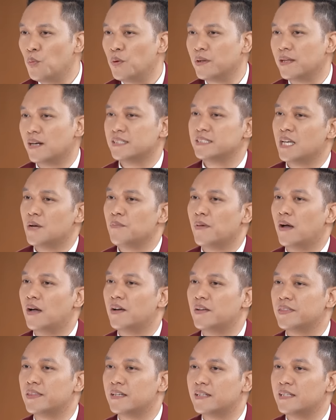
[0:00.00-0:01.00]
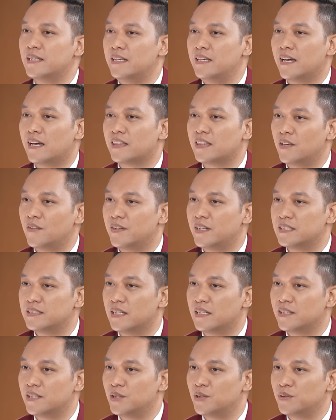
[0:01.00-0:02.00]
What are some of the key activities
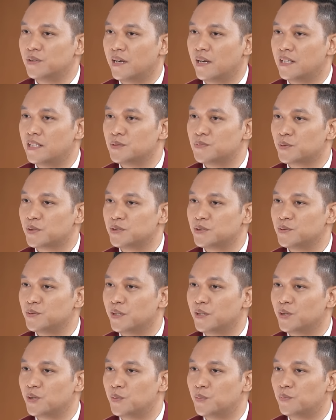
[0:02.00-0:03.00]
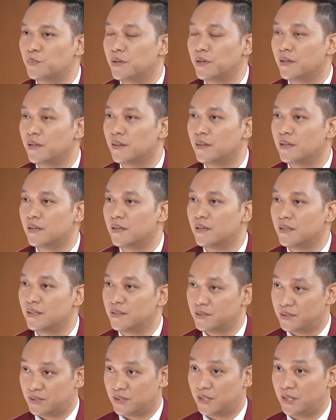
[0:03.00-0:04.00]
that the UK is pursuing to bring the
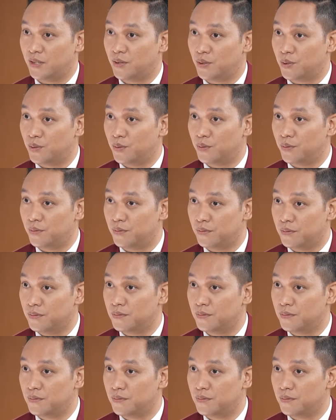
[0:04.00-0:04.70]
industry to